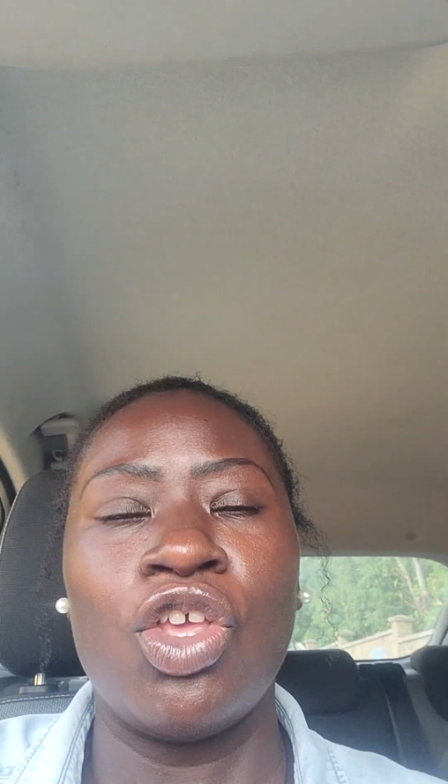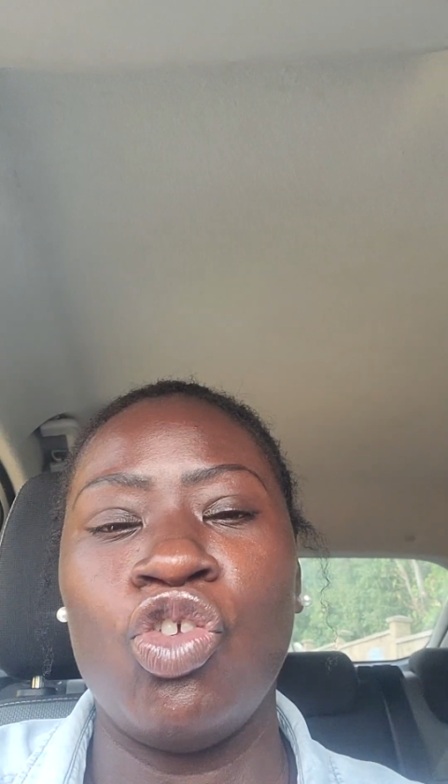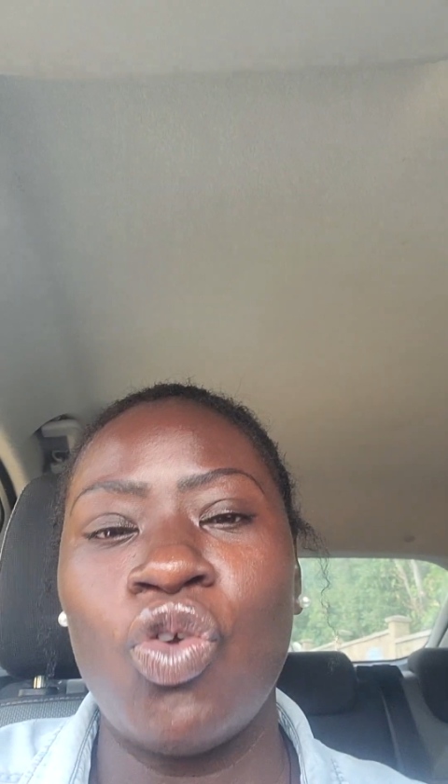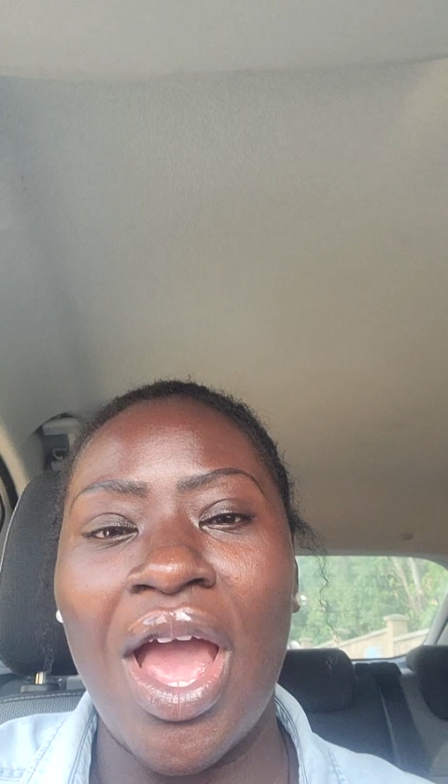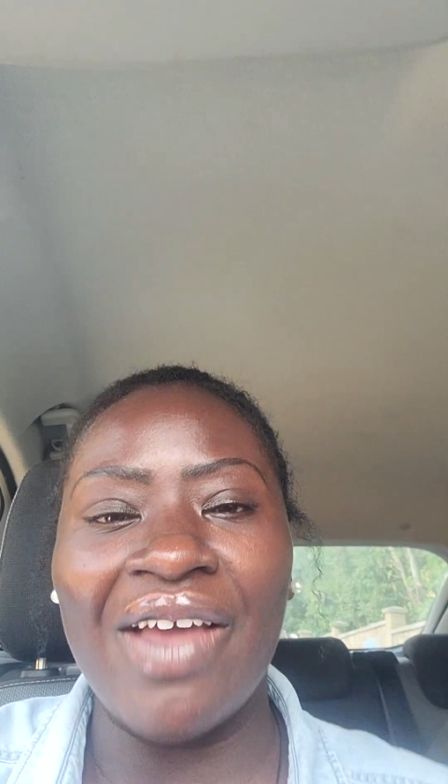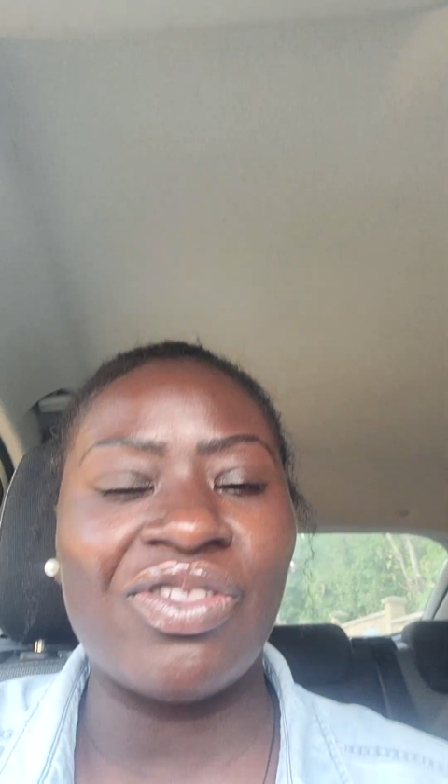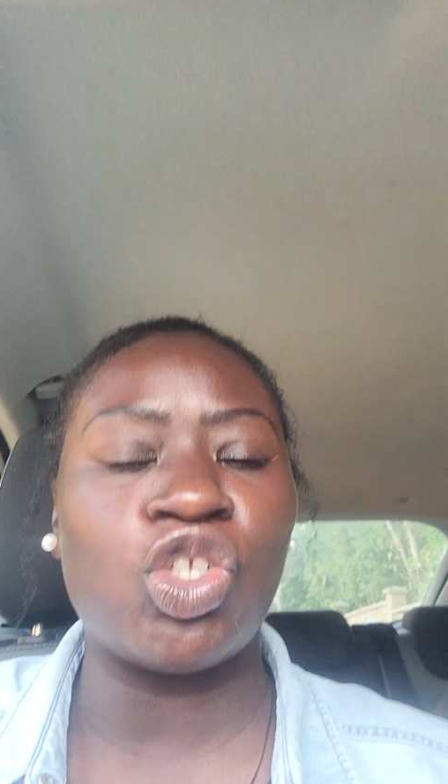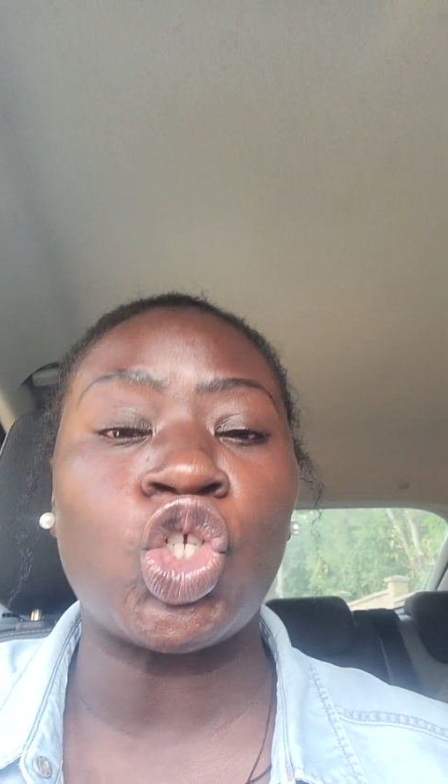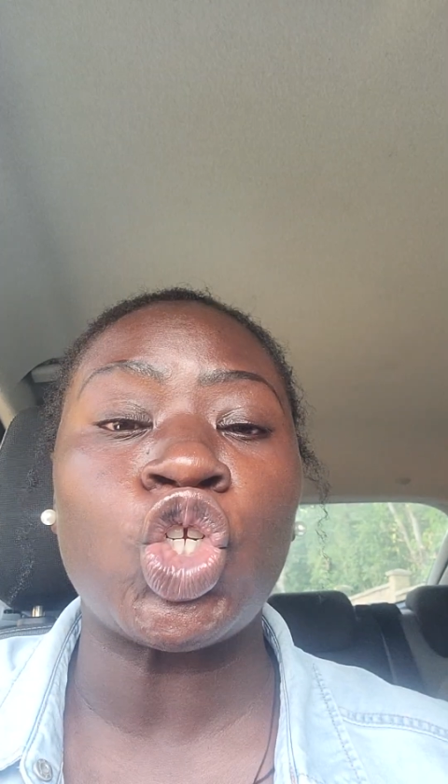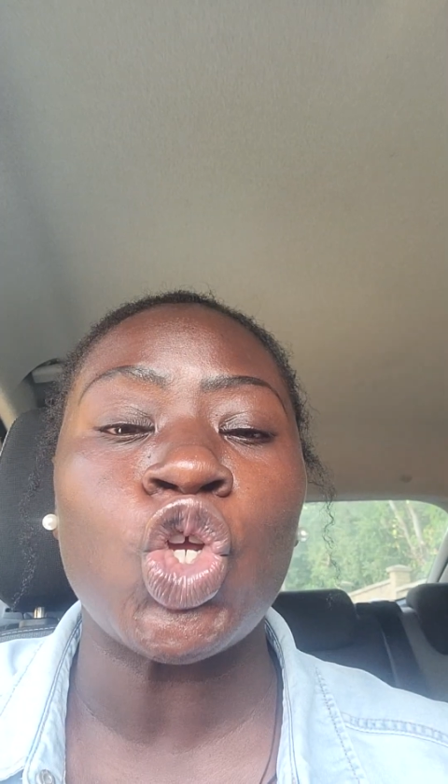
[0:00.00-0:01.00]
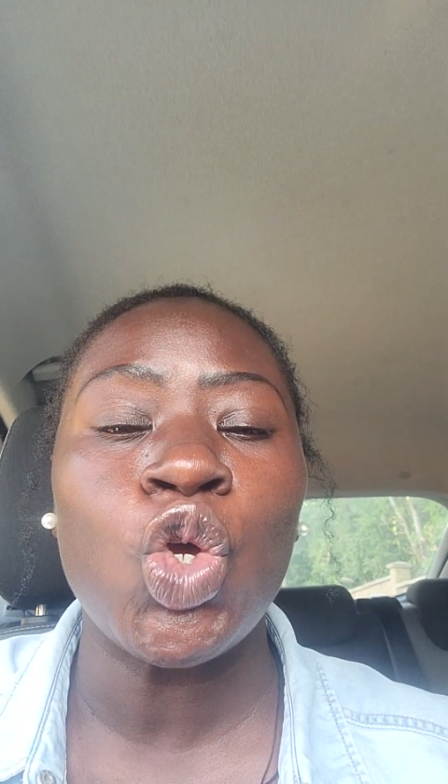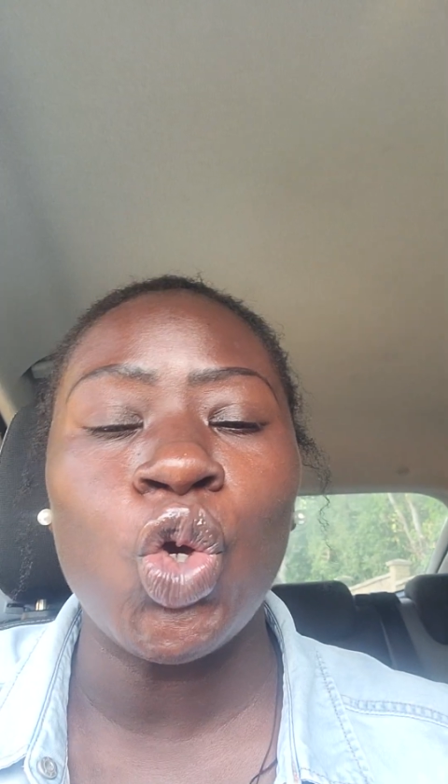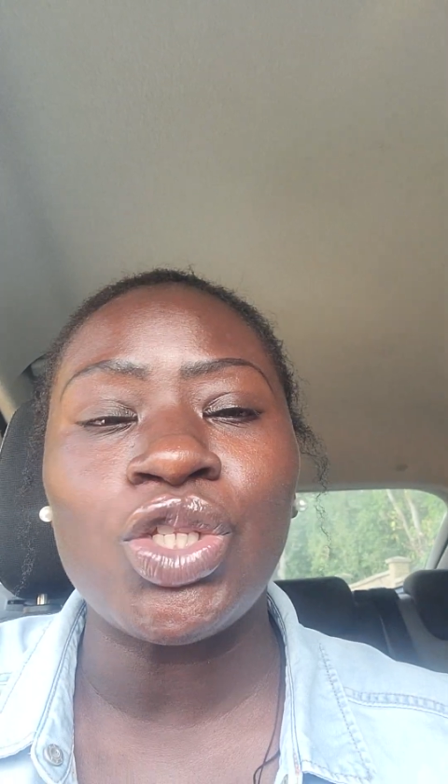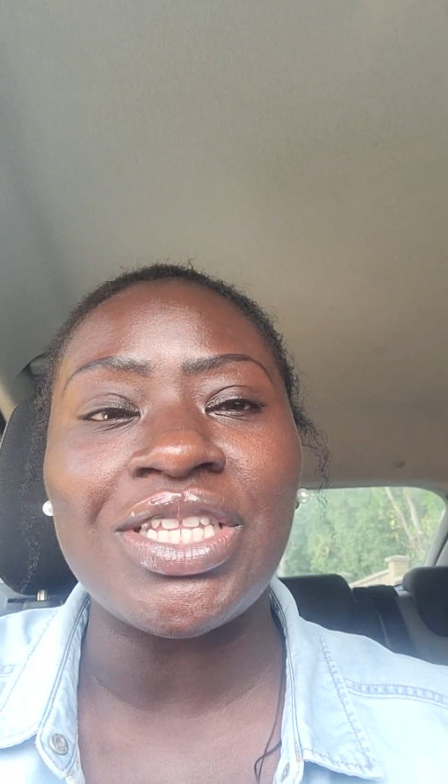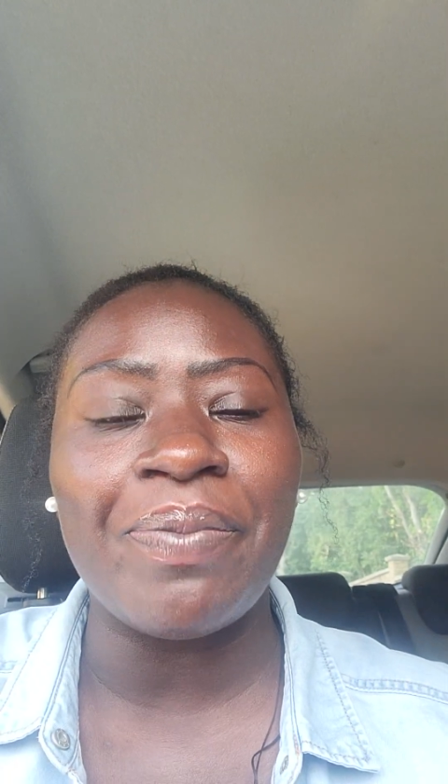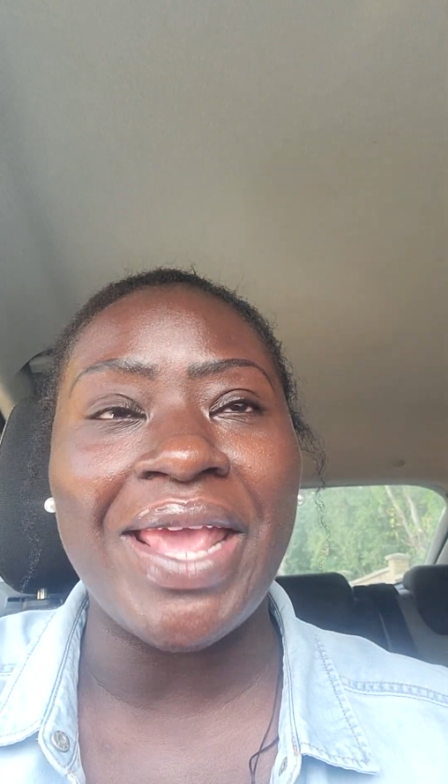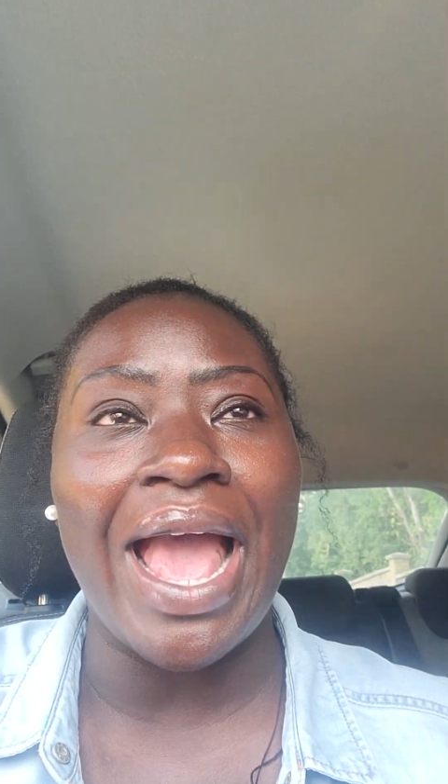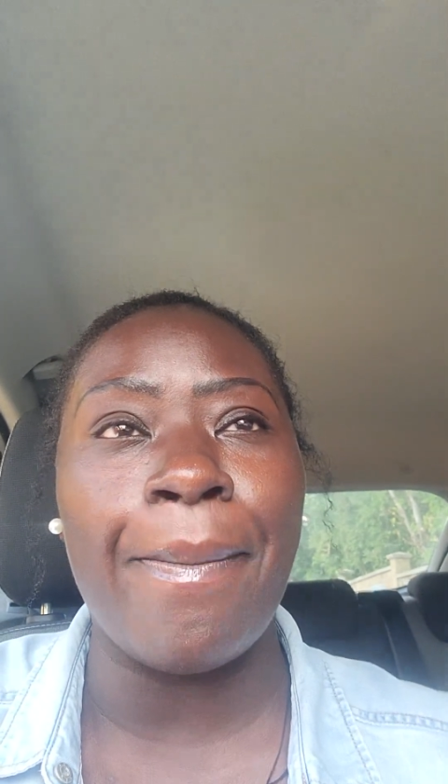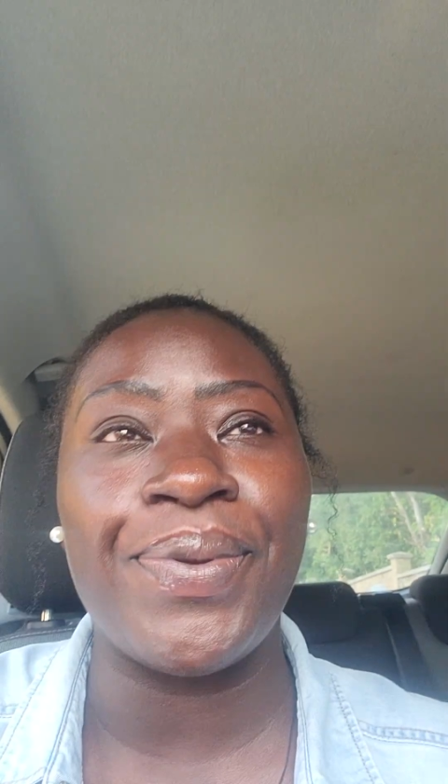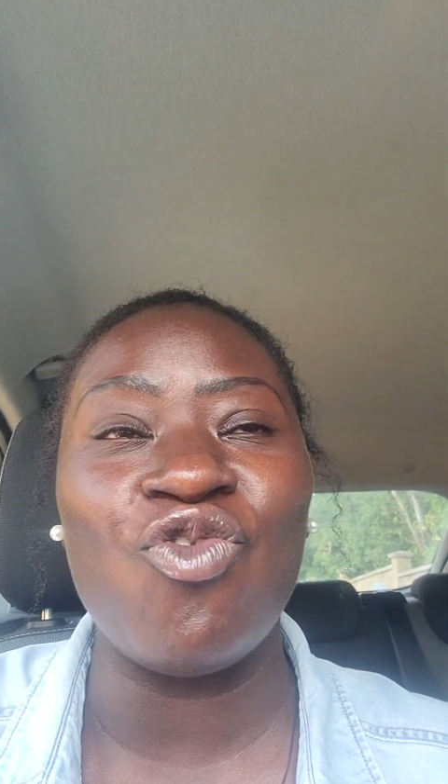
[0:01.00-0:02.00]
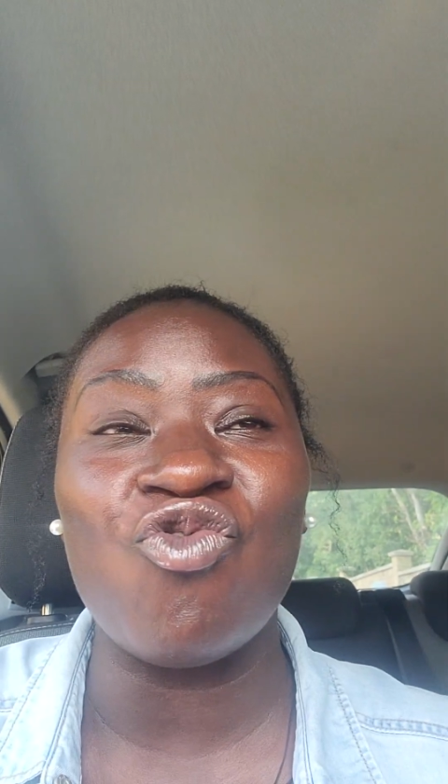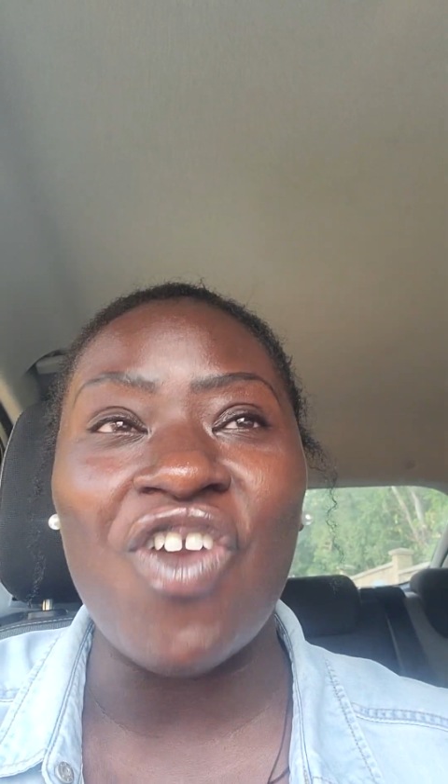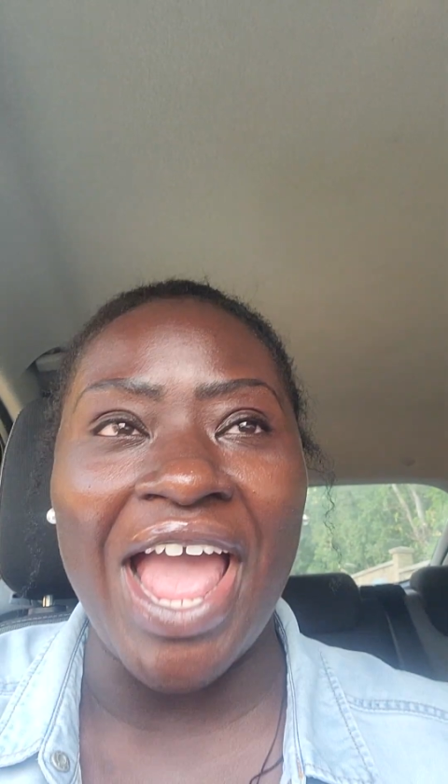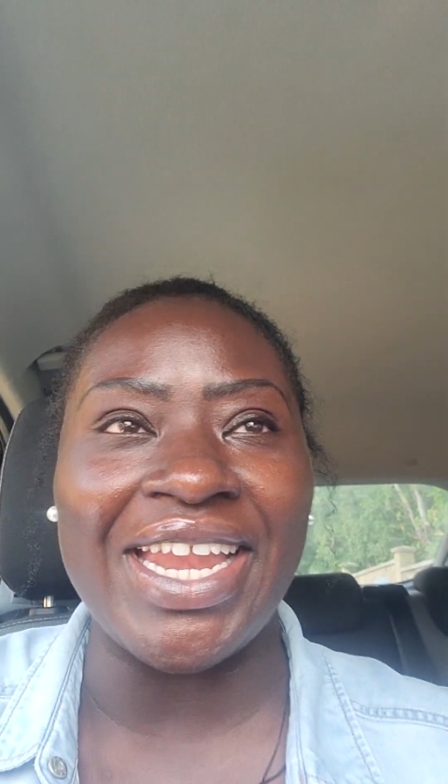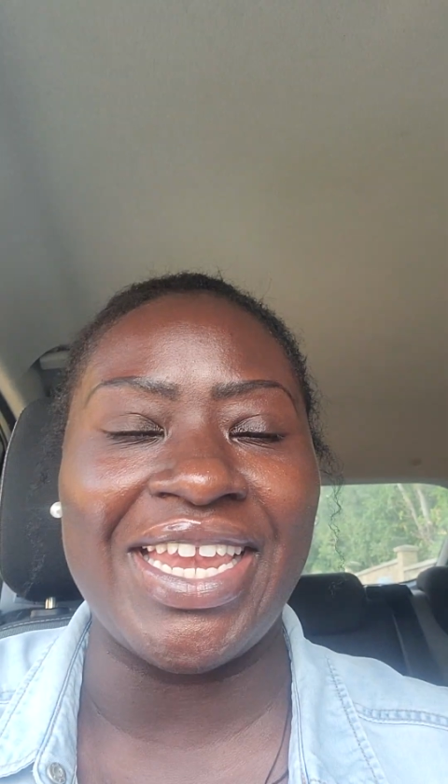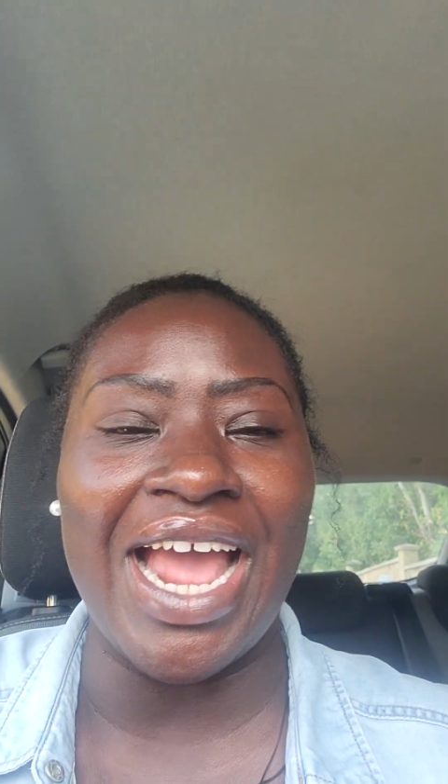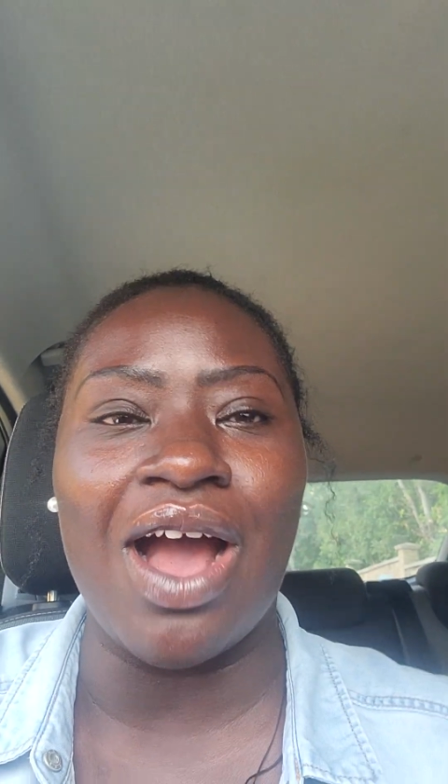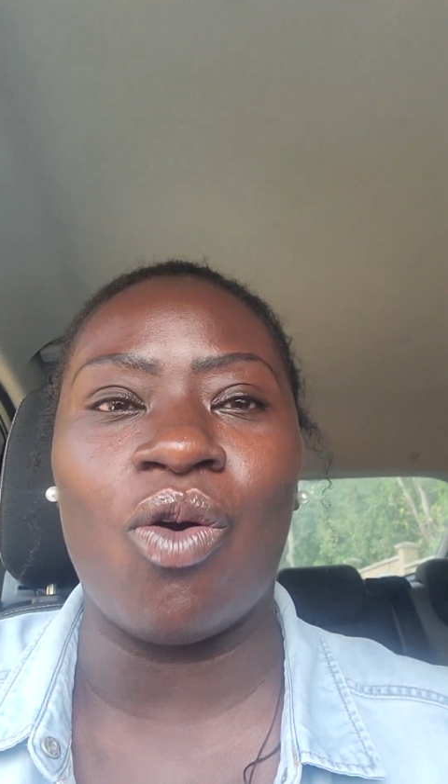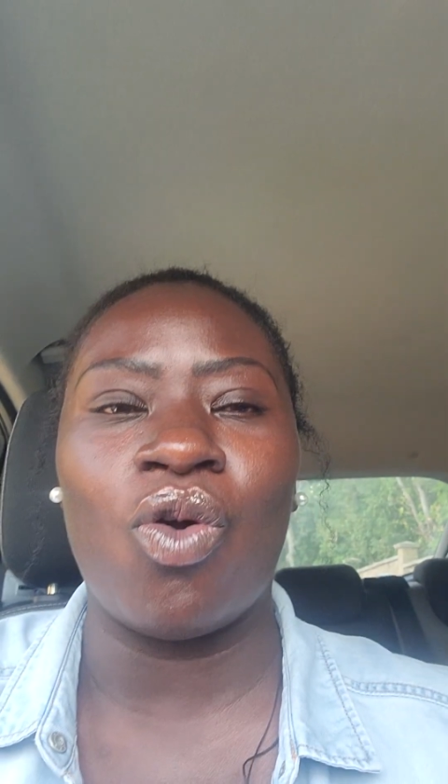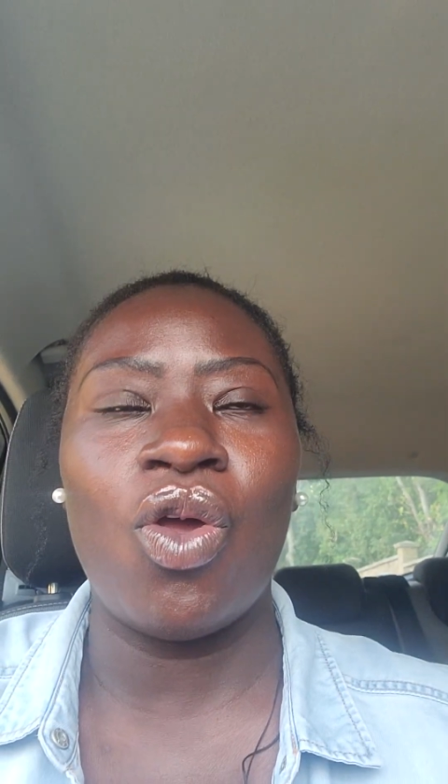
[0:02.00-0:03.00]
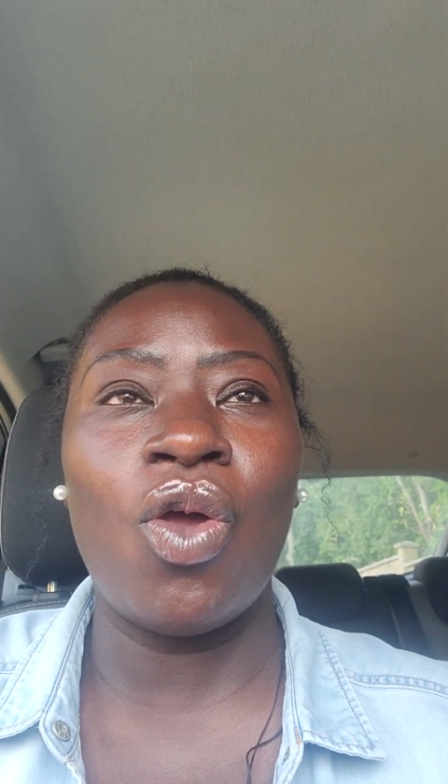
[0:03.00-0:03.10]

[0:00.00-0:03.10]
you have to choose to be happy right now.